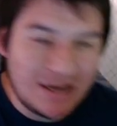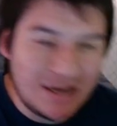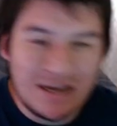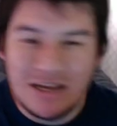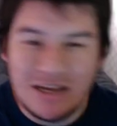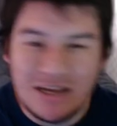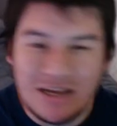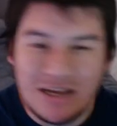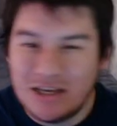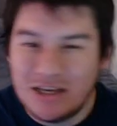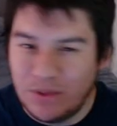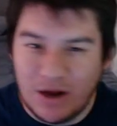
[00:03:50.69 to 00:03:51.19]

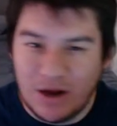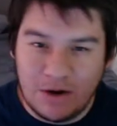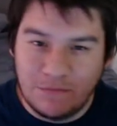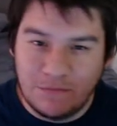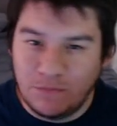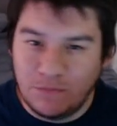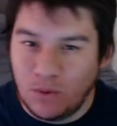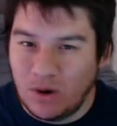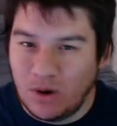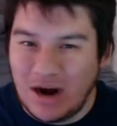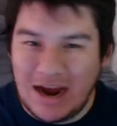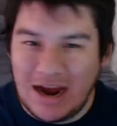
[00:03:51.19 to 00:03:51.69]
So
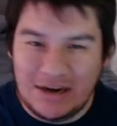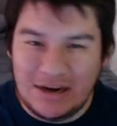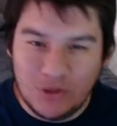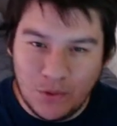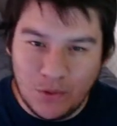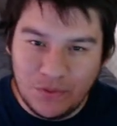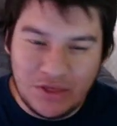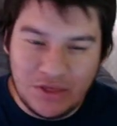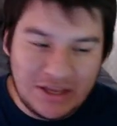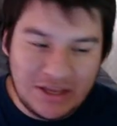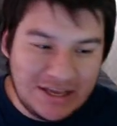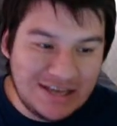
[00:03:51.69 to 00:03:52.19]
therefore, I don't
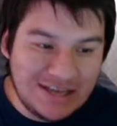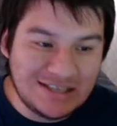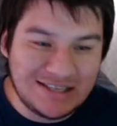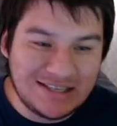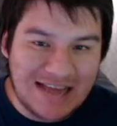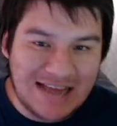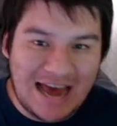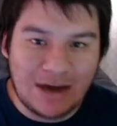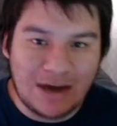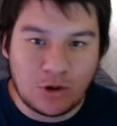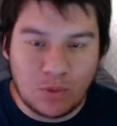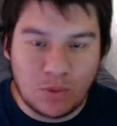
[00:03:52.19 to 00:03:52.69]
think he's
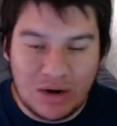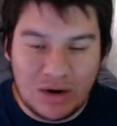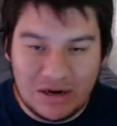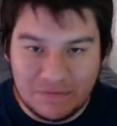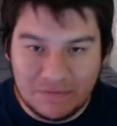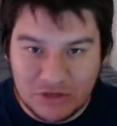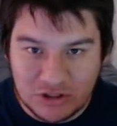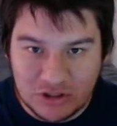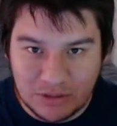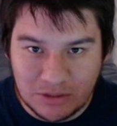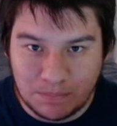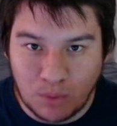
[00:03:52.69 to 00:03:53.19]
that great of a
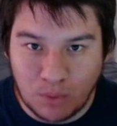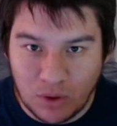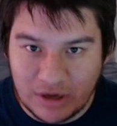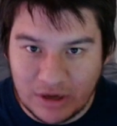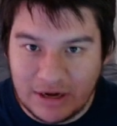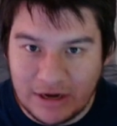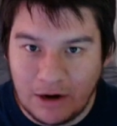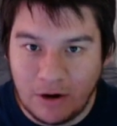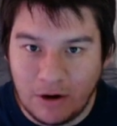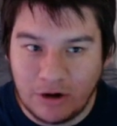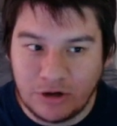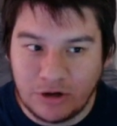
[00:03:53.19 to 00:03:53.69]
support
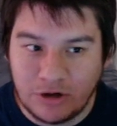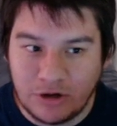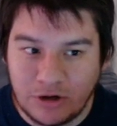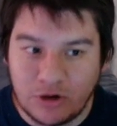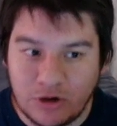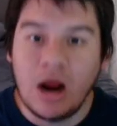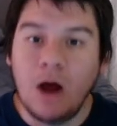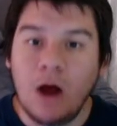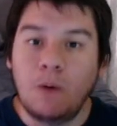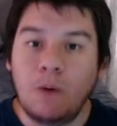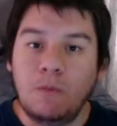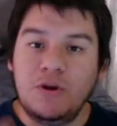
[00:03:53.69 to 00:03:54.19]
character.
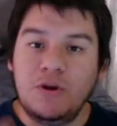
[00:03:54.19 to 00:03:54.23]
When you